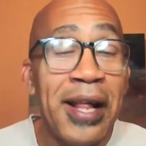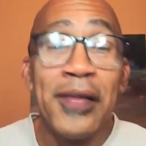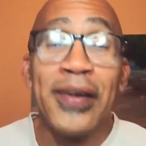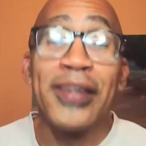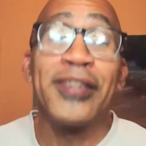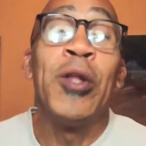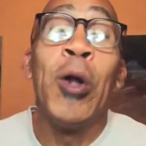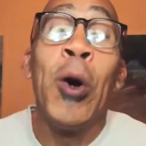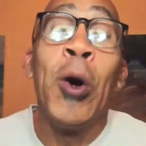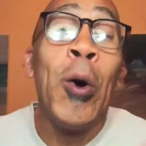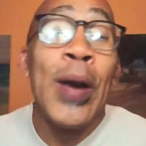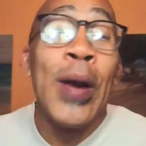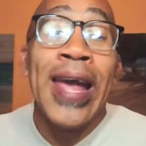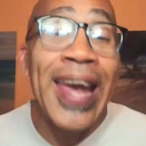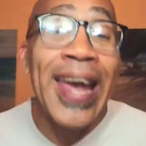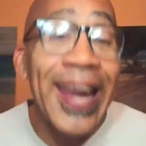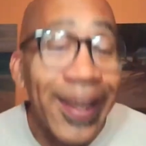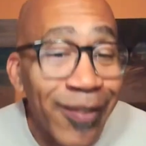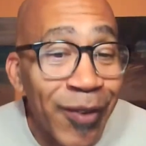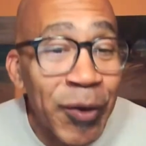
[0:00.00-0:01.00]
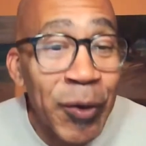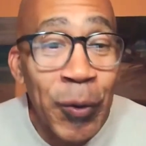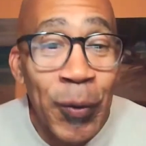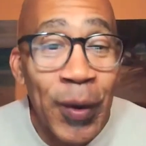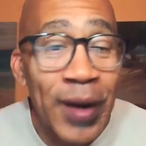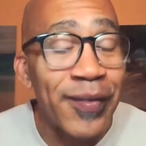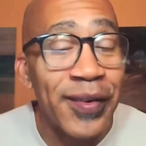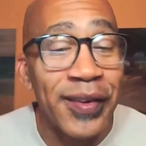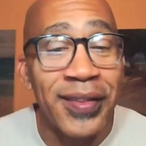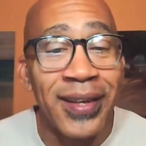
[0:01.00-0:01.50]
There's no way to
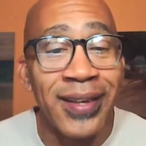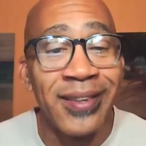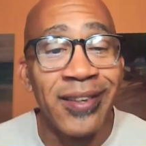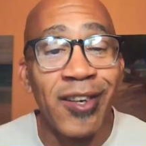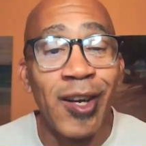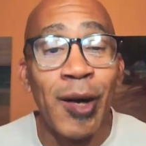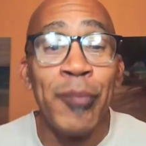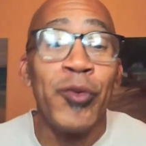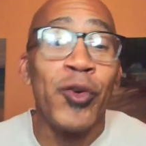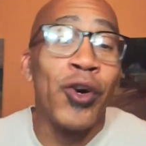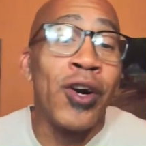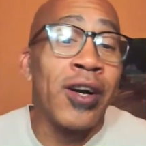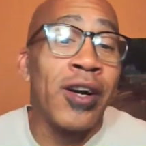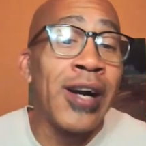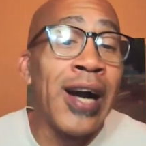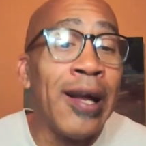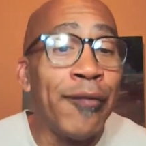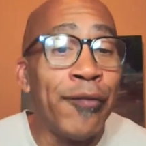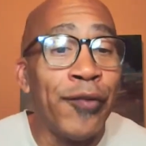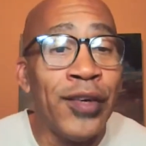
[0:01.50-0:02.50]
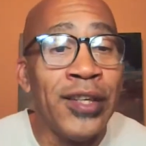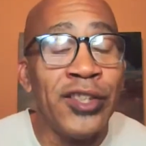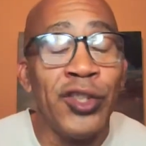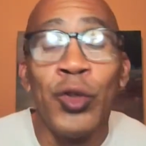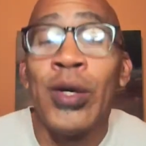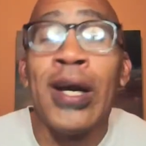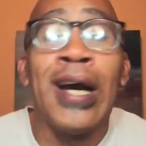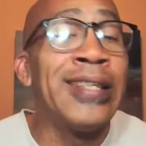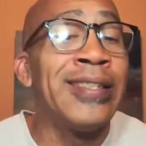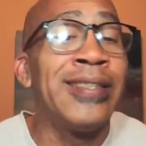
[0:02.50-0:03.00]
do everything. You come to our conference,
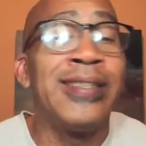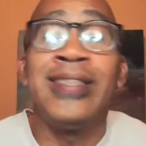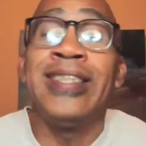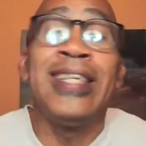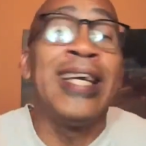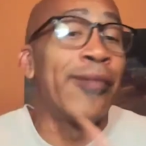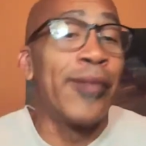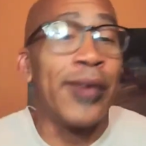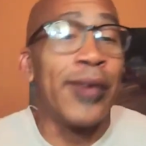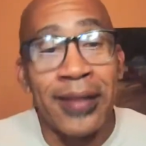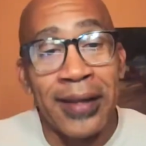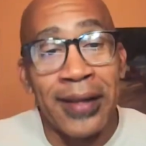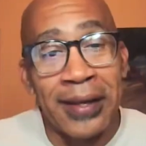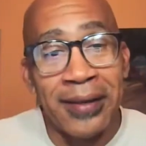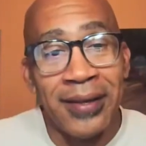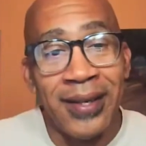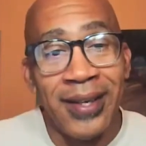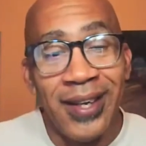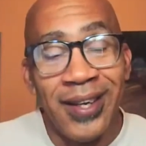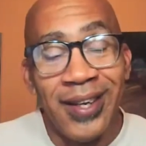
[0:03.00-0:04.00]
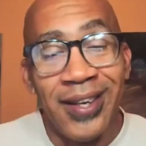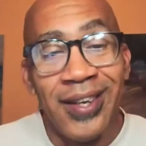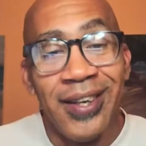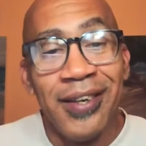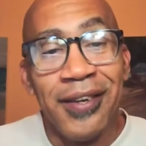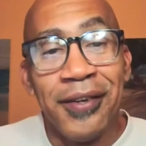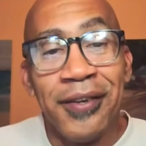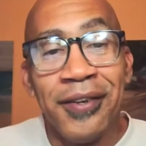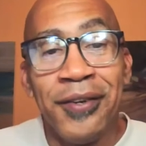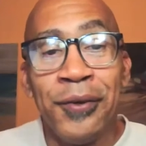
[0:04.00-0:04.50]
you can't see everything.
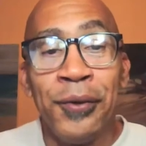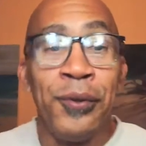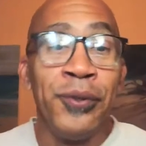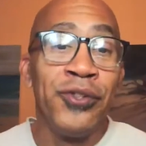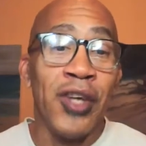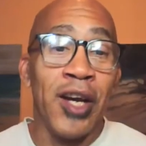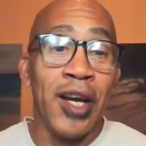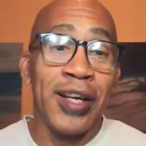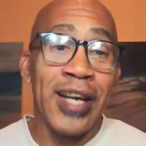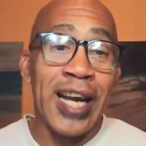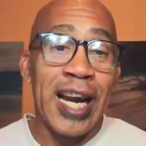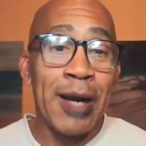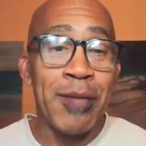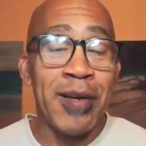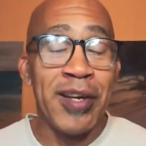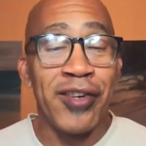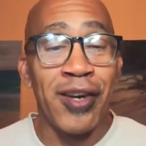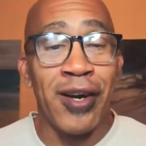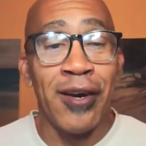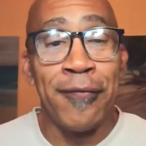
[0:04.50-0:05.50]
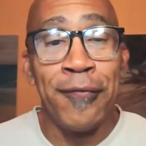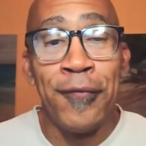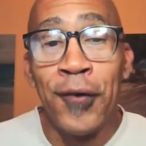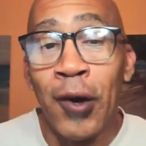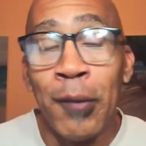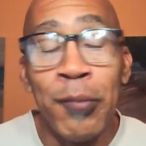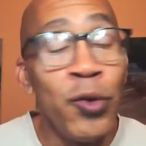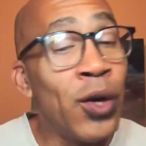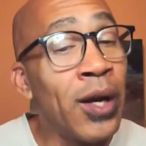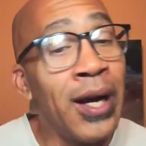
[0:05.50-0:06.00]
You join
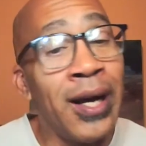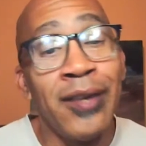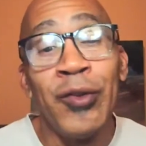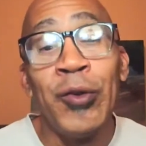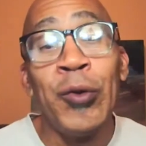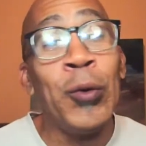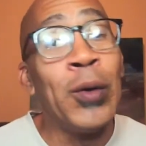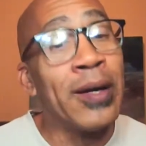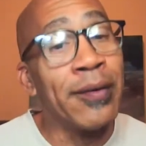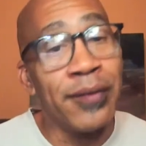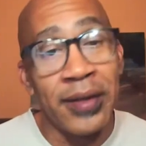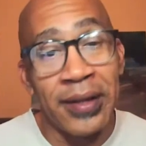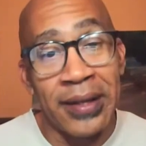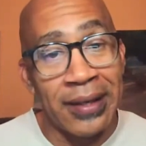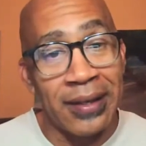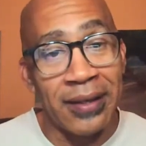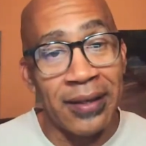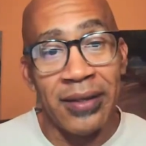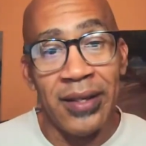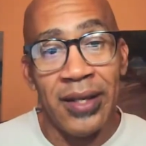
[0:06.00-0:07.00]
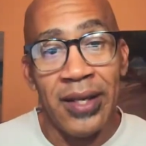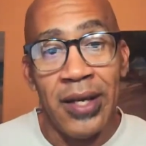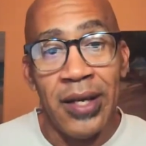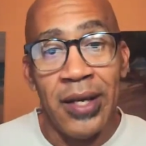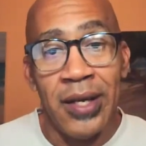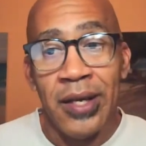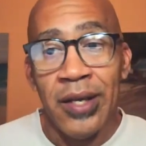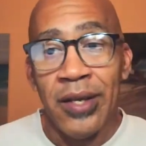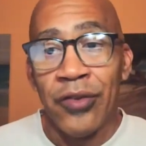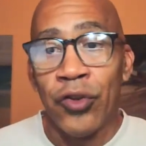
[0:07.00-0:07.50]
CaribHRForum, you can't do everything.
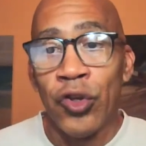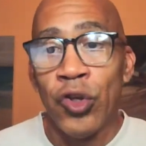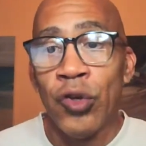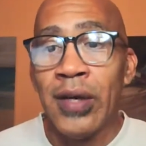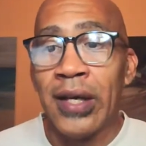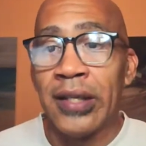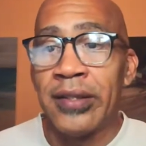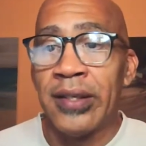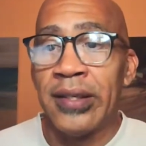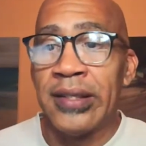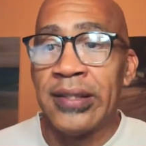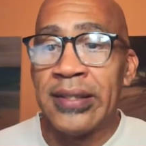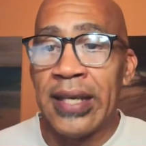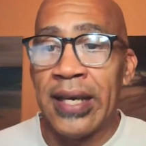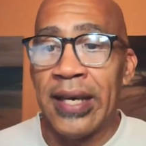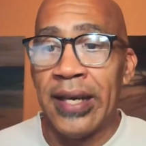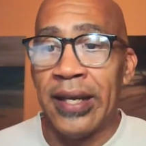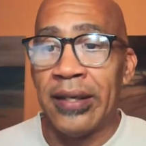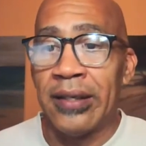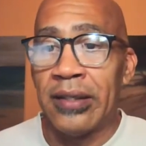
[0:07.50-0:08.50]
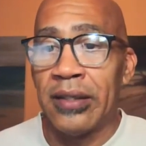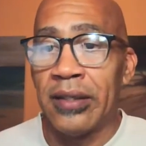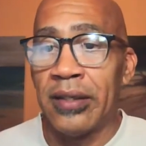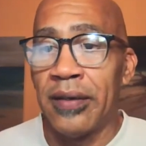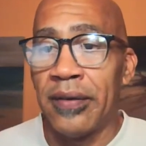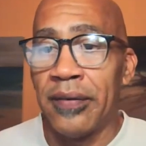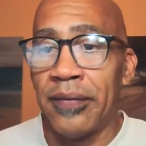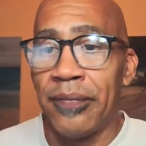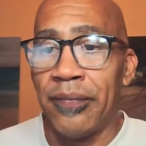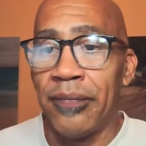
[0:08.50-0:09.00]
So you've got to decide
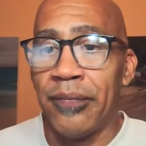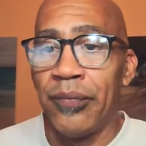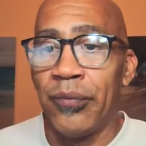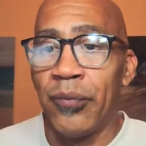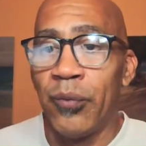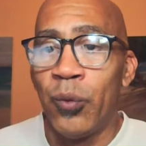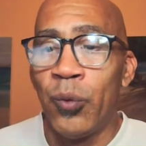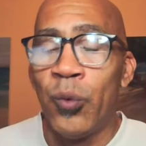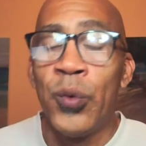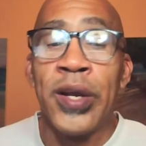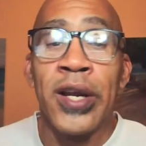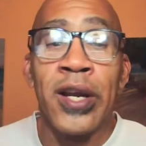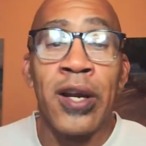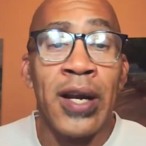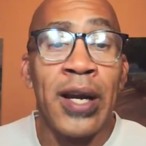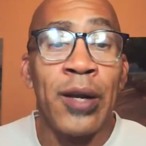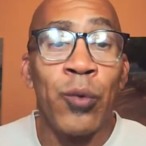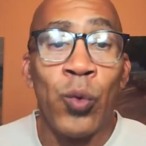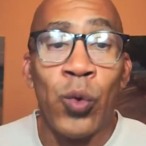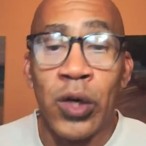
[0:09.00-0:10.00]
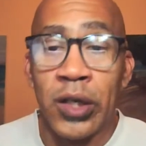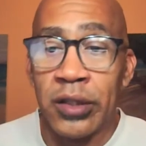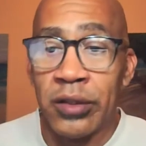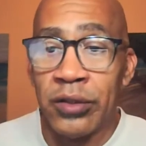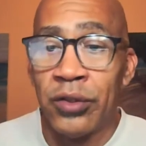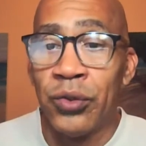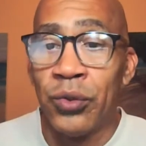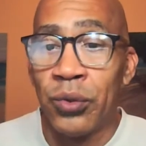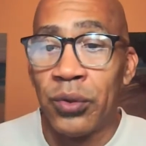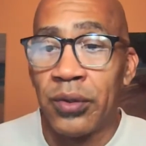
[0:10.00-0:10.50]
where and what
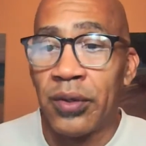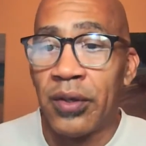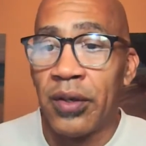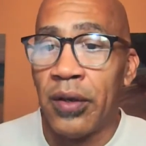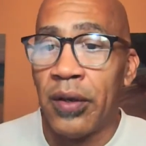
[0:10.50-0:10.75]
to do.